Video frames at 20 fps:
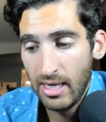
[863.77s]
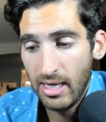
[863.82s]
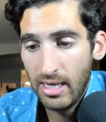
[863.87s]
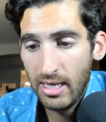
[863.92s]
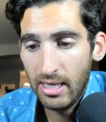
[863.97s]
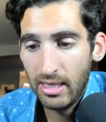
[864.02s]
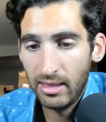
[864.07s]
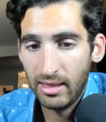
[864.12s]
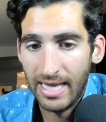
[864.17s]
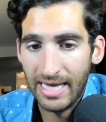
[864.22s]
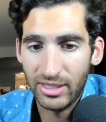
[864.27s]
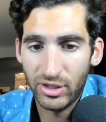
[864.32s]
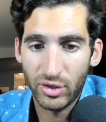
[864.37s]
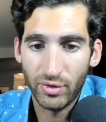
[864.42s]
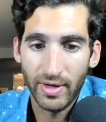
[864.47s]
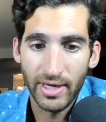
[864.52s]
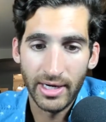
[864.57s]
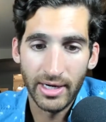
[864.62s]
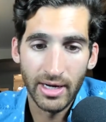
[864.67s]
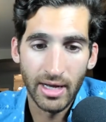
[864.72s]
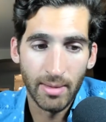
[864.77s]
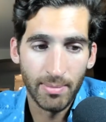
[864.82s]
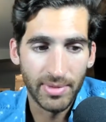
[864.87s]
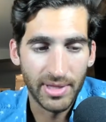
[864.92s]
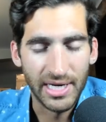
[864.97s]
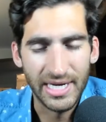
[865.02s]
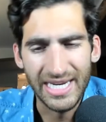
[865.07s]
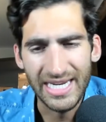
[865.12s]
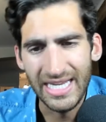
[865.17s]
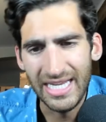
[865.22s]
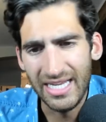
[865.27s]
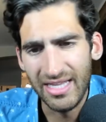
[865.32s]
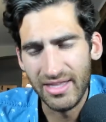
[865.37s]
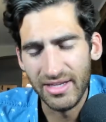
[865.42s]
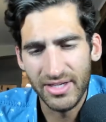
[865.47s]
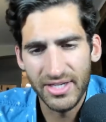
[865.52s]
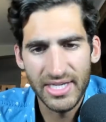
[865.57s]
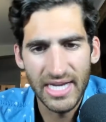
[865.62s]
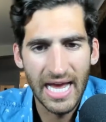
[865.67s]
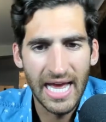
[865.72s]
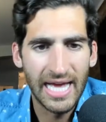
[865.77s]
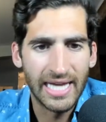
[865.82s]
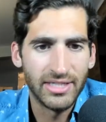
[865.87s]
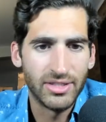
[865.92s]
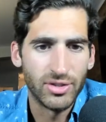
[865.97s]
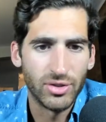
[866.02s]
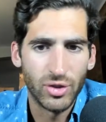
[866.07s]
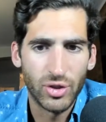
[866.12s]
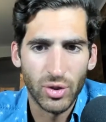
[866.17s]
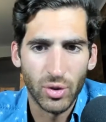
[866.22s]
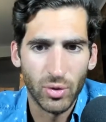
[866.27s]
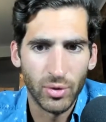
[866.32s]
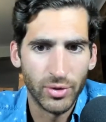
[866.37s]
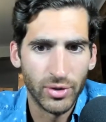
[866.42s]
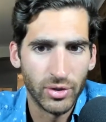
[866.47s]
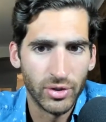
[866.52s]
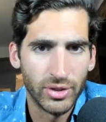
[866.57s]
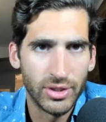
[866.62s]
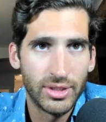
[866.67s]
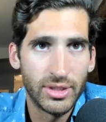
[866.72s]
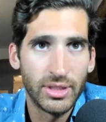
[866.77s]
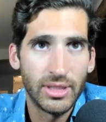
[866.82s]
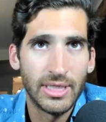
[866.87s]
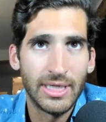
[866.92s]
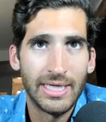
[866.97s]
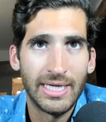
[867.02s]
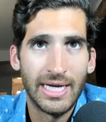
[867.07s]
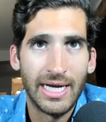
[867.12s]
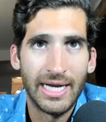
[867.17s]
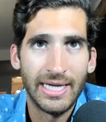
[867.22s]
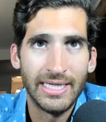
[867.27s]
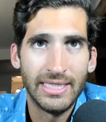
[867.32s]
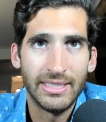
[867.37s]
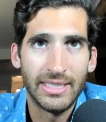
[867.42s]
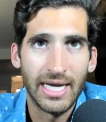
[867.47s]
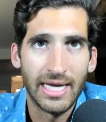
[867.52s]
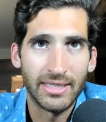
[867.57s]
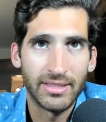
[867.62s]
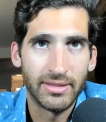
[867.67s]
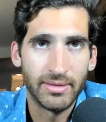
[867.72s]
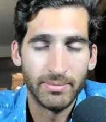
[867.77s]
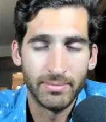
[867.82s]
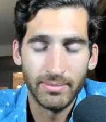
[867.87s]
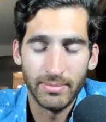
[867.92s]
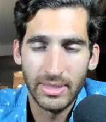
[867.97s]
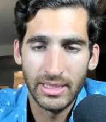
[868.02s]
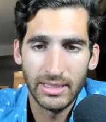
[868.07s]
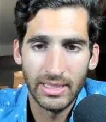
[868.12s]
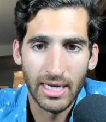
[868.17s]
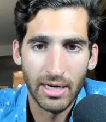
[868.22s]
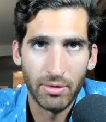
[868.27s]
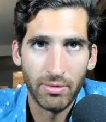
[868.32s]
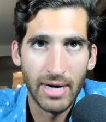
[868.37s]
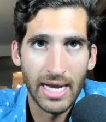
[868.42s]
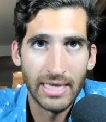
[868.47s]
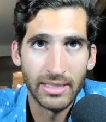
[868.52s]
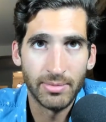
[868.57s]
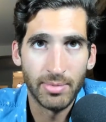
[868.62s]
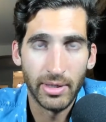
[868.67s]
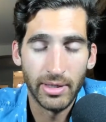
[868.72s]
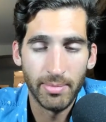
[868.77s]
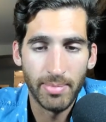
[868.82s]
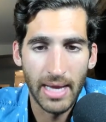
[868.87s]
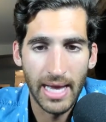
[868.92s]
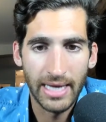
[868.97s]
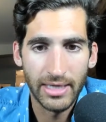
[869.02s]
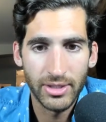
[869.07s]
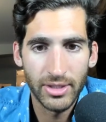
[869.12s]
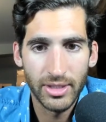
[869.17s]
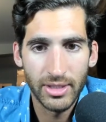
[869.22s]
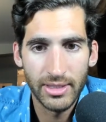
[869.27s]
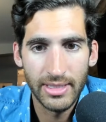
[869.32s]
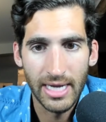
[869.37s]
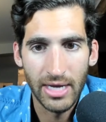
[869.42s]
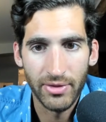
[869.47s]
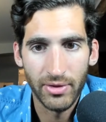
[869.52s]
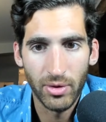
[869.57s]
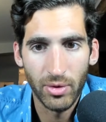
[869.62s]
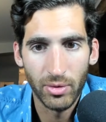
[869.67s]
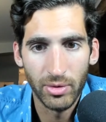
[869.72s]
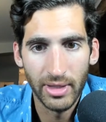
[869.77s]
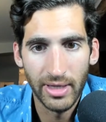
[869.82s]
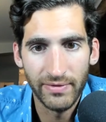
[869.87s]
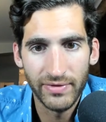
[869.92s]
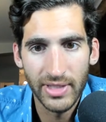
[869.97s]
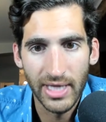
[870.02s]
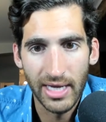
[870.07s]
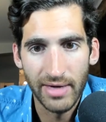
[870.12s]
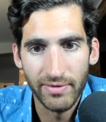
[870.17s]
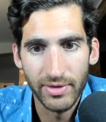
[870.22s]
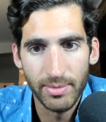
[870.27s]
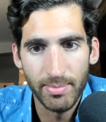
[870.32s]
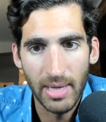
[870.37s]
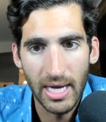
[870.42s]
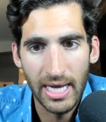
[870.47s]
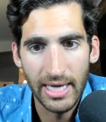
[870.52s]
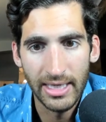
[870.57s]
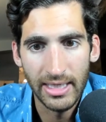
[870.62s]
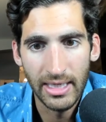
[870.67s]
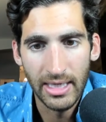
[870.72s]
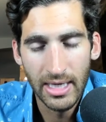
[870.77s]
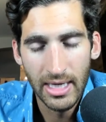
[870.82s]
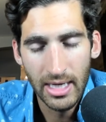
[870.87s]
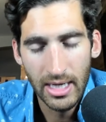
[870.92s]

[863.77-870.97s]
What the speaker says: lacerated up, the knee, the sides, the shoulders. He's got a raspberry patch down the whole left side of his body.